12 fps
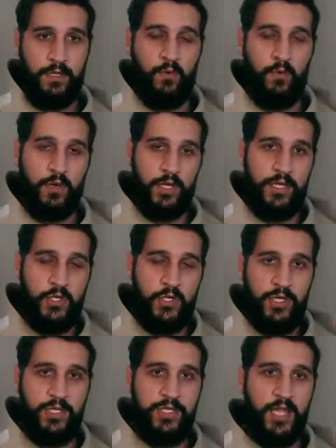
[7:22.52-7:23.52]
We're going to
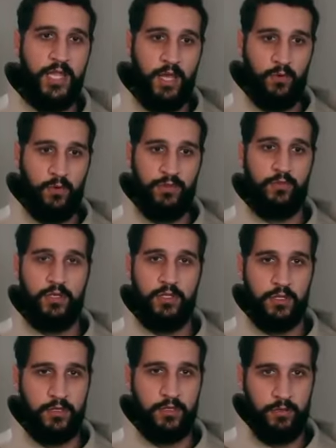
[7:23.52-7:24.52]
tune into that with the
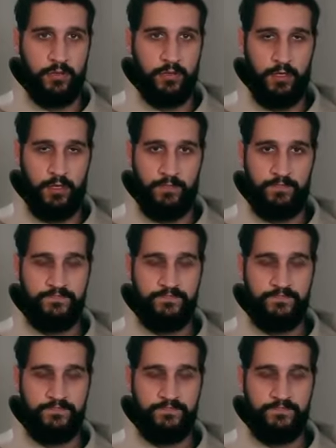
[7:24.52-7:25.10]
breathing. Okay.